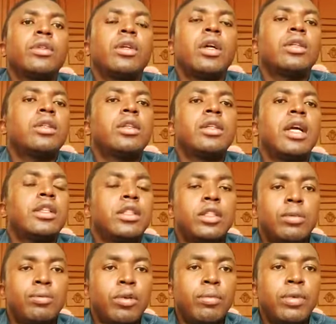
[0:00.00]
I think that is the
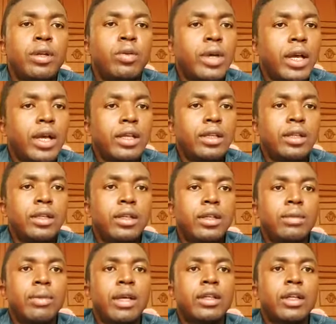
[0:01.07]
problem why the
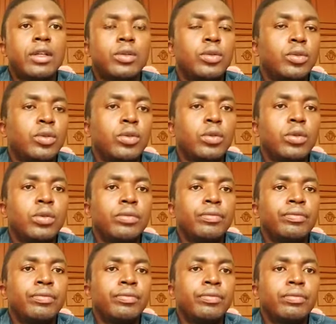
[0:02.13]
market
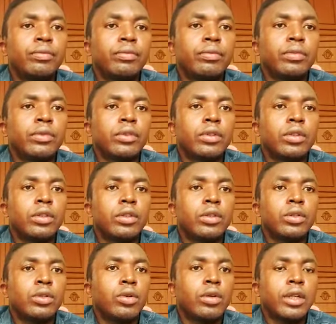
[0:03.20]

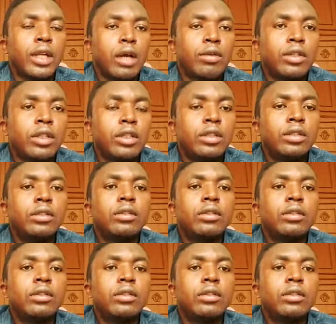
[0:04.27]
so crowding.